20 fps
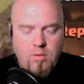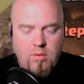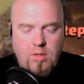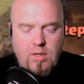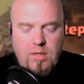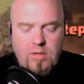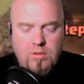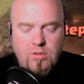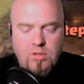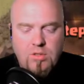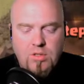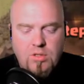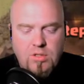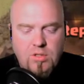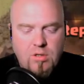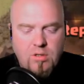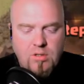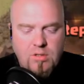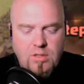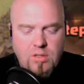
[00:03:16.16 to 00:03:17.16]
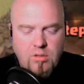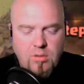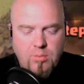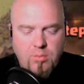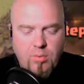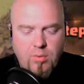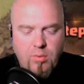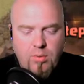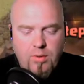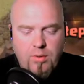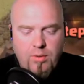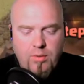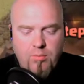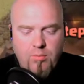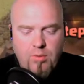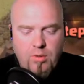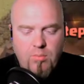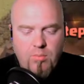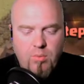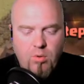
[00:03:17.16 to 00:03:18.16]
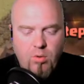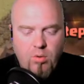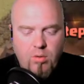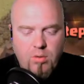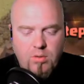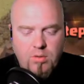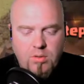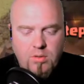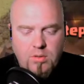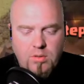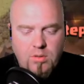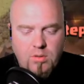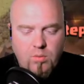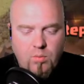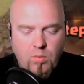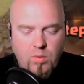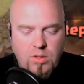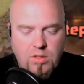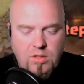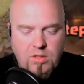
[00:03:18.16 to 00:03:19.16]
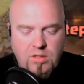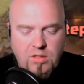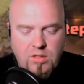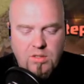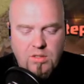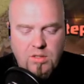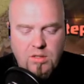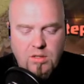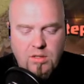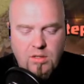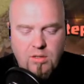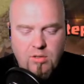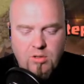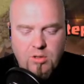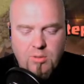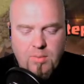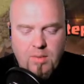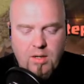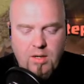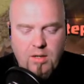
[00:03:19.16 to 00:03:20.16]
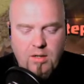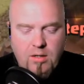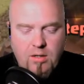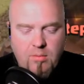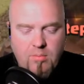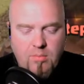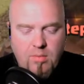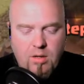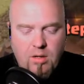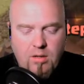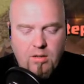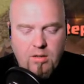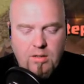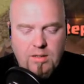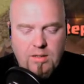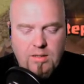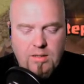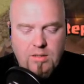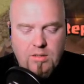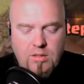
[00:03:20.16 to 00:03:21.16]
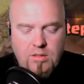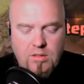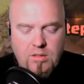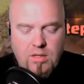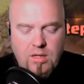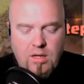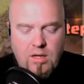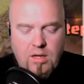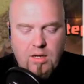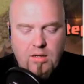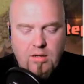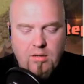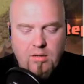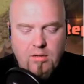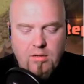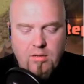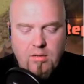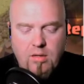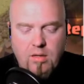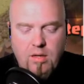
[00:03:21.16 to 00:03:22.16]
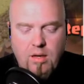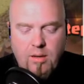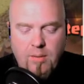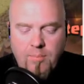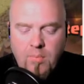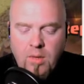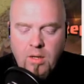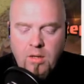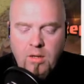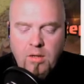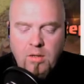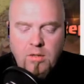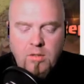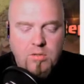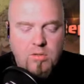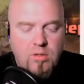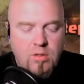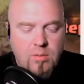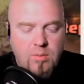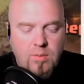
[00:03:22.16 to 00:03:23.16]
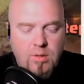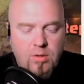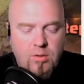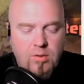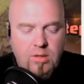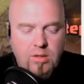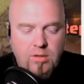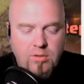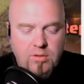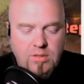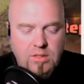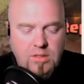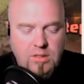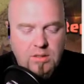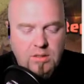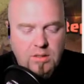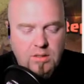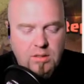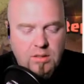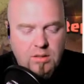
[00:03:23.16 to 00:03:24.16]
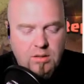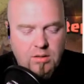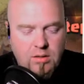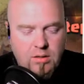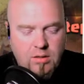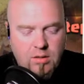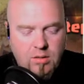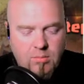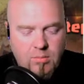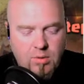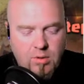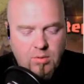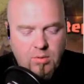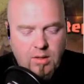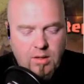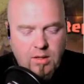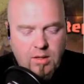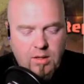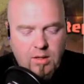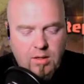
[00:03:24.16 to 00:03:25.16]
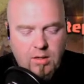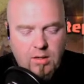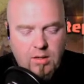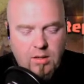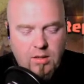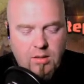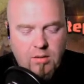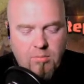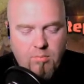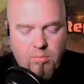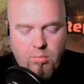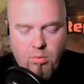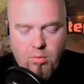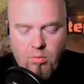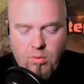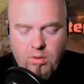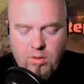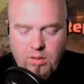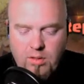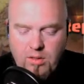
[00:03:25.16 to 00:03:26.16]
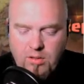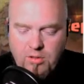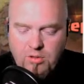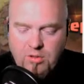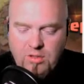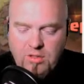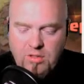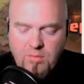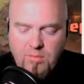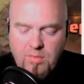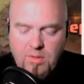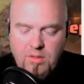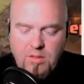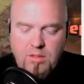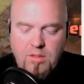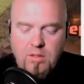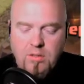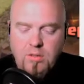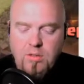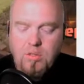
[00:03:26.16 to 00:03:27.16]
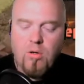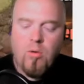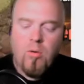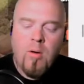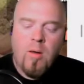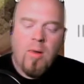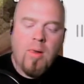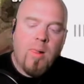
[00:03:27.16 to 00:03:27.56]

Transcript: Okay, so she starts out deploying 3 bowlers, witches, and then healers behind them on each side. Okay, so there we go. Now you'll see here, I'm going to go ahead and illustrate some things here. So